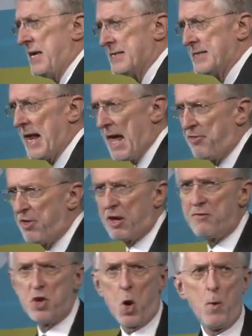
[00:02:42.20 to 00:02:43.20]
is an ethic
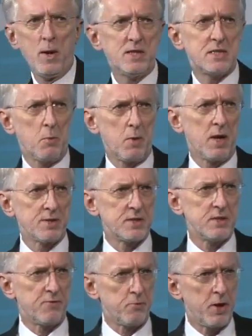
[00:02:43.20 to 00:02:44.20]
of knowing someone
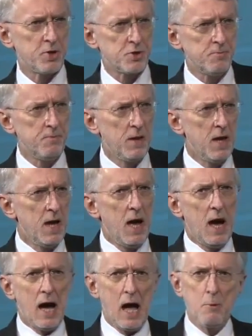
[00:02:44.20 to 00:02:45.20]
else's information,
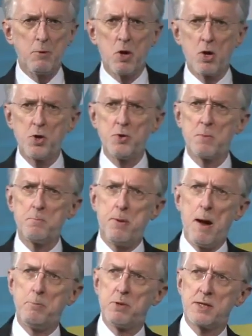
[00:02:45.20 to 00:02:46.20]
I would argue that
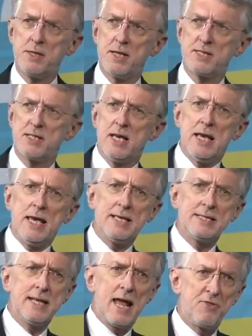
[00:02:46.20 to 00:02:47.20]
publicness
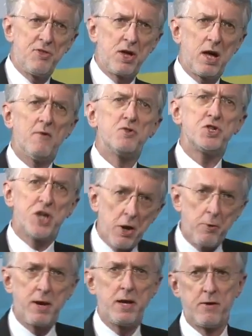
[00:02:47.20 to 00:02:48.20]
is an ethic of
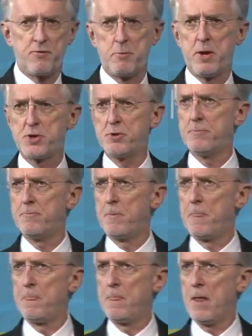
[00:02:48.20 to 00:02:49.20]
sharing information.
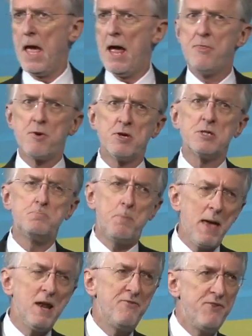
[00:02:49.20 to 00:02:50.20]
And there is
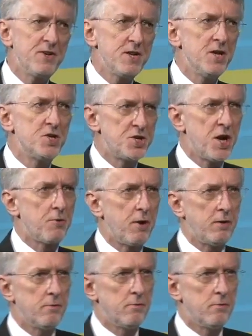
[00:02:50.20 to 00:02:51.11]
benefit in sharing.